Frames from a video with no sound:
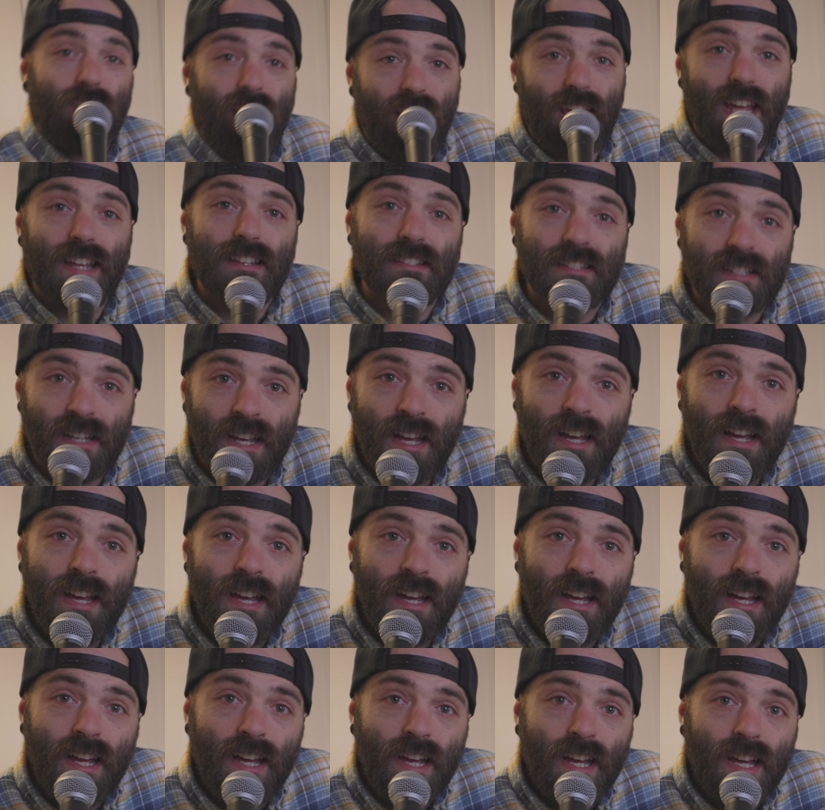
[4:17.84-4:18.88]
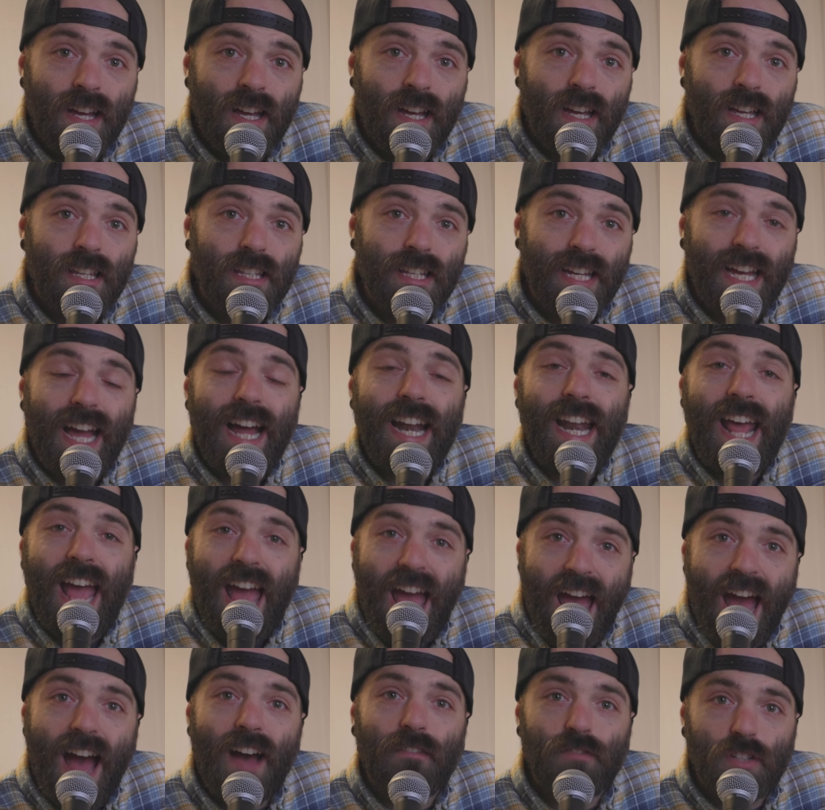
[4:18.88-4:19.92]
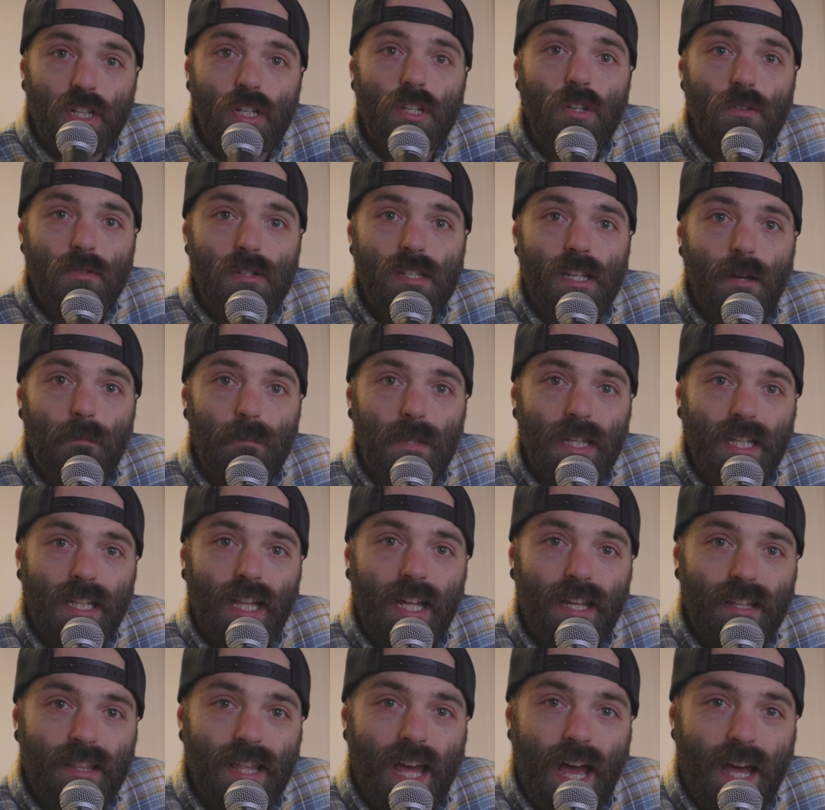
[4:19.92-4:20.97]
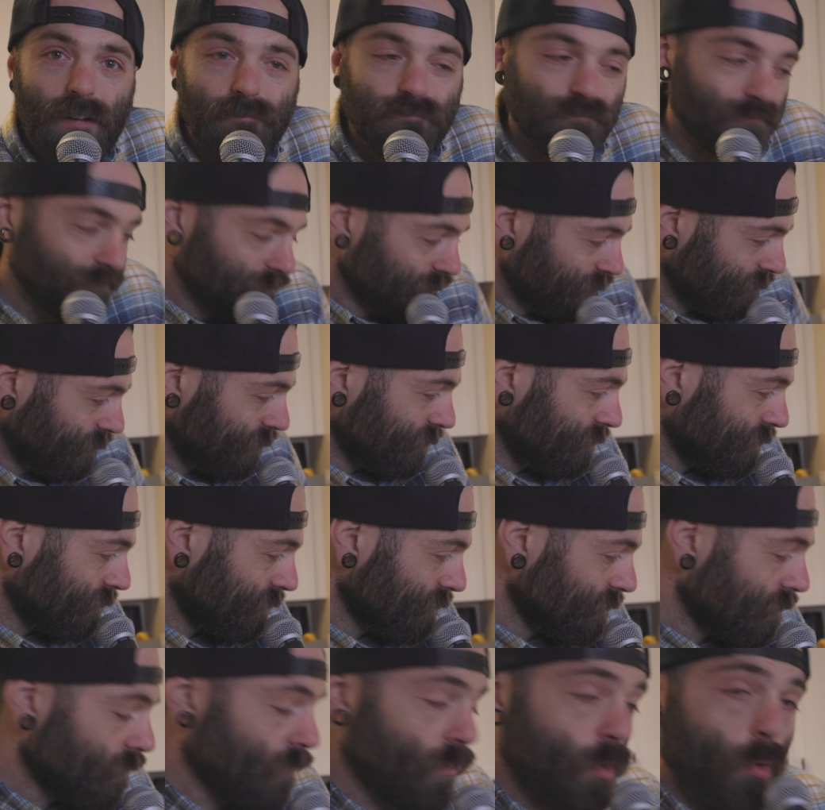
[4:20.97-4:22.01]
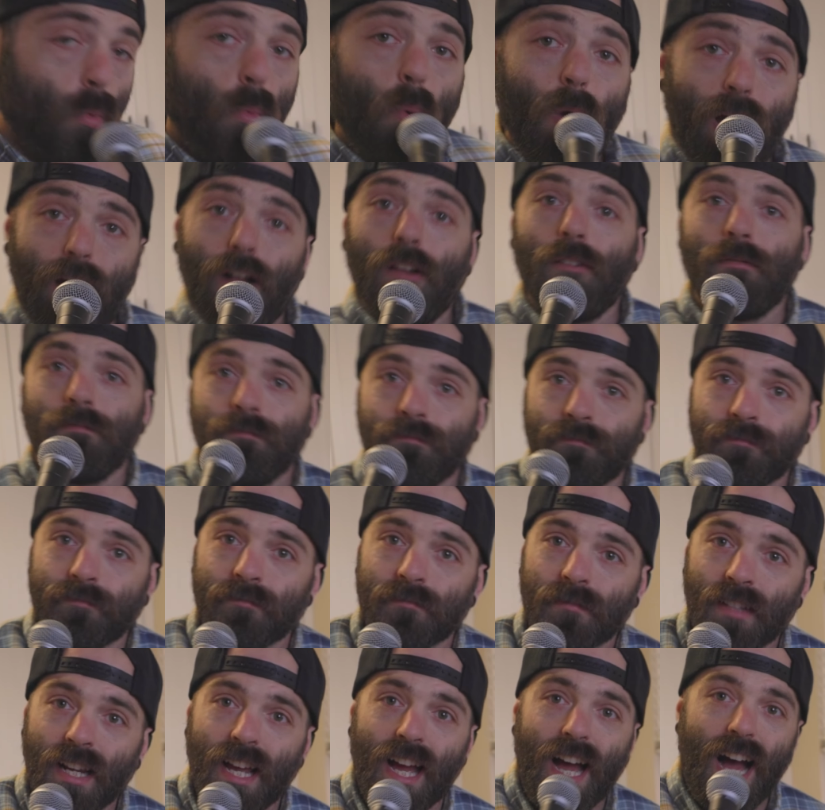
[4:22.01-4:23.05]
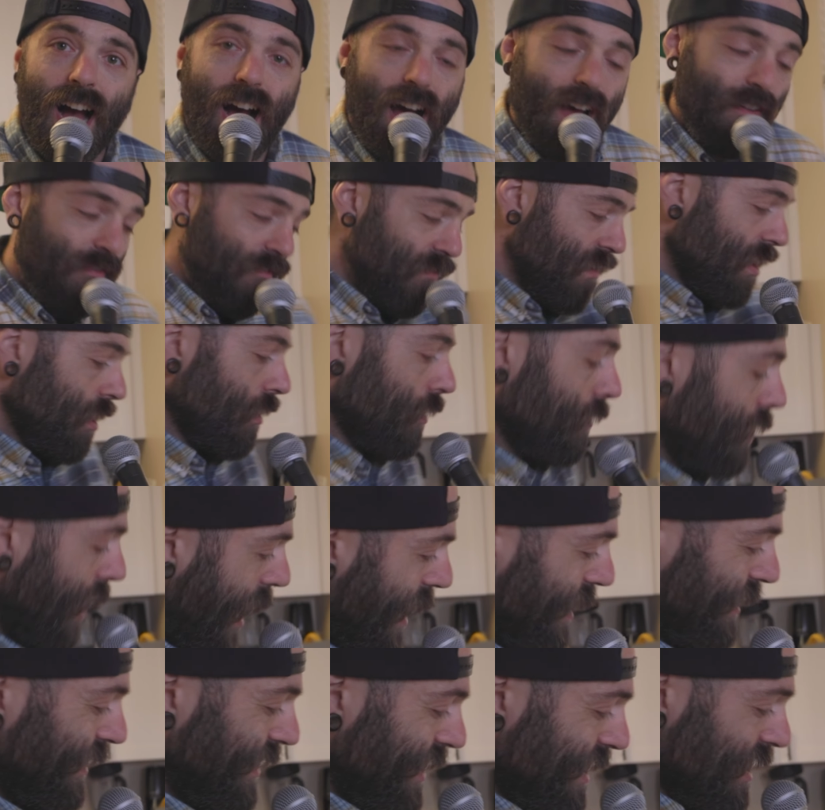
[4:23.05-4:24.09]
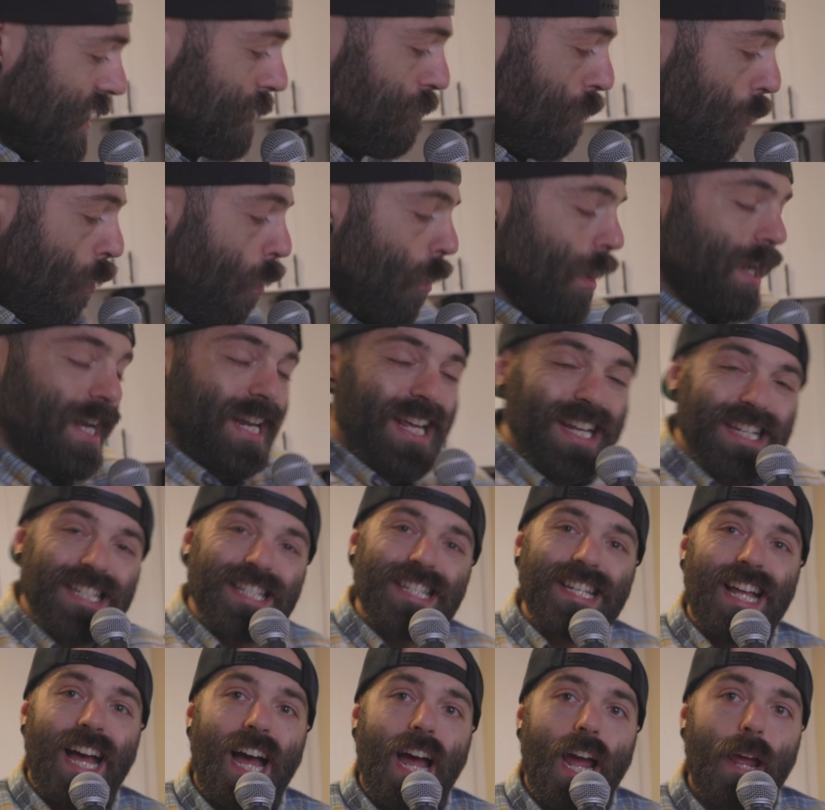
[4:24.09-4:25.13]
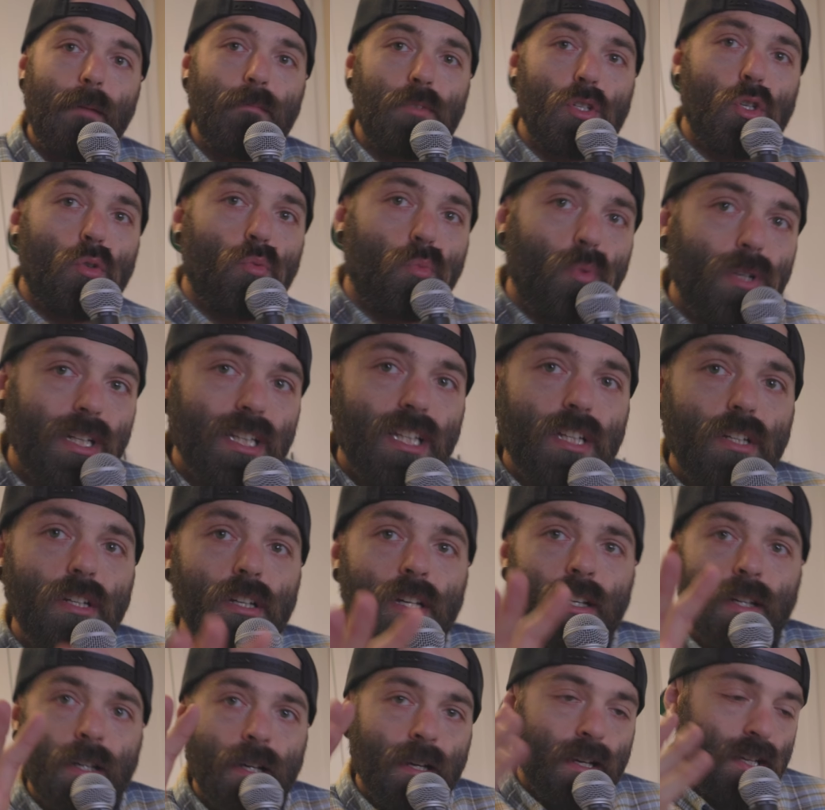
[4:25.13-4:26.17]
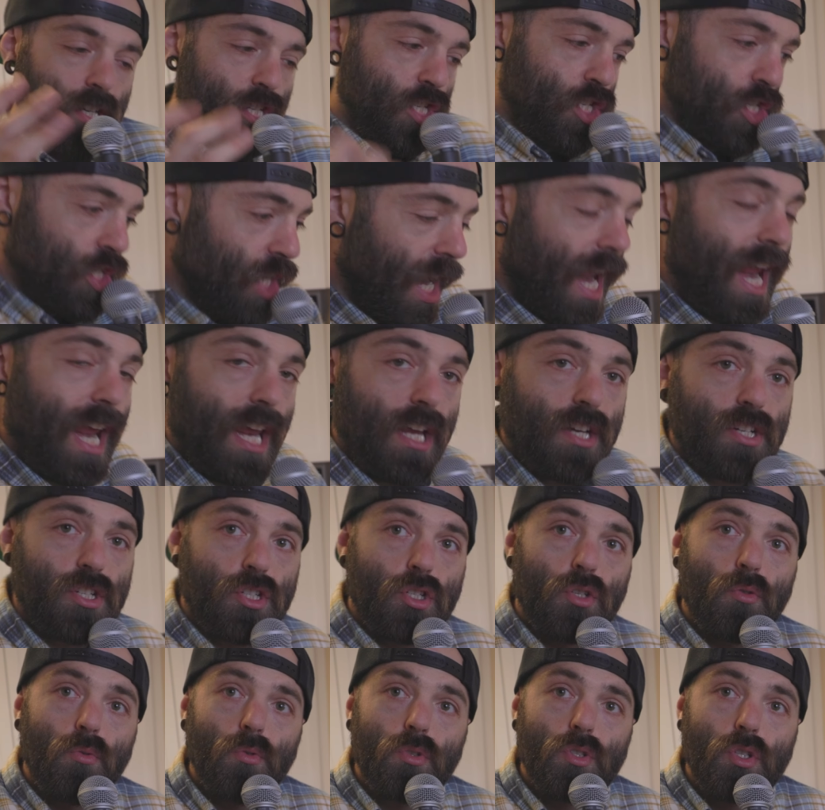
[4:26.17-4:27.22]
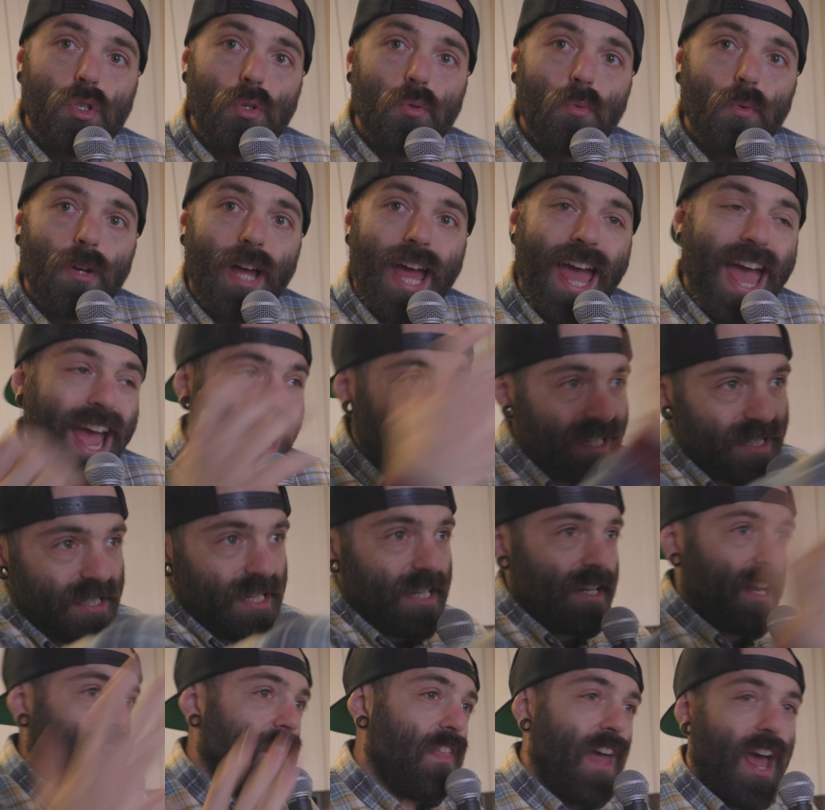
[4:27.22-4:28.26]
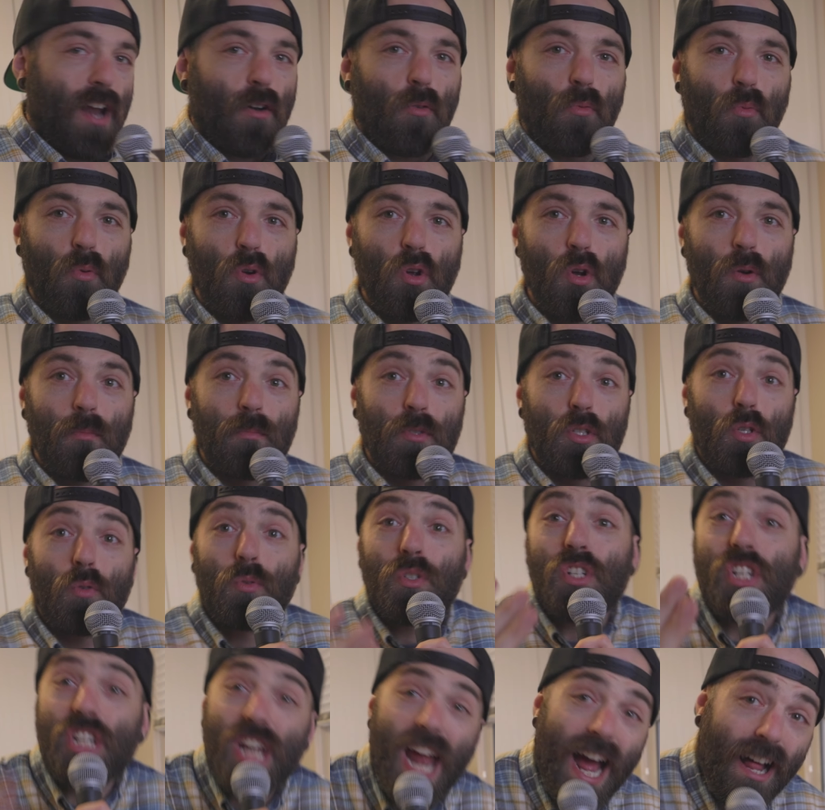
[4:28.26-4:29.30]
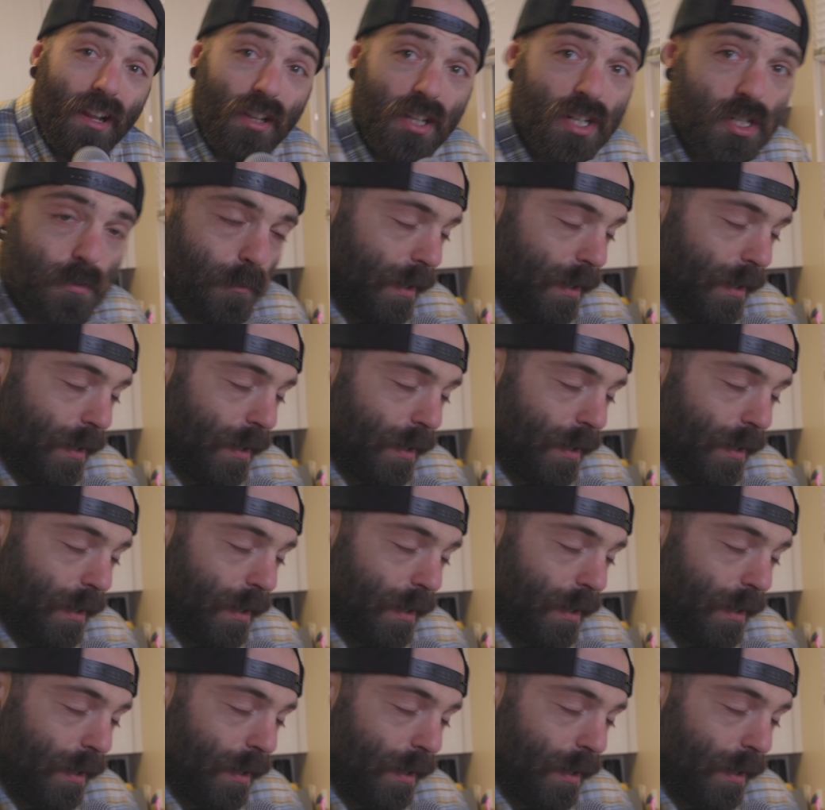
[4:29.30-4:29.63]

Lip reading: days, you kind of have to do something like that. Well, I figured at this point it's time to really change, to exit that room, to challenge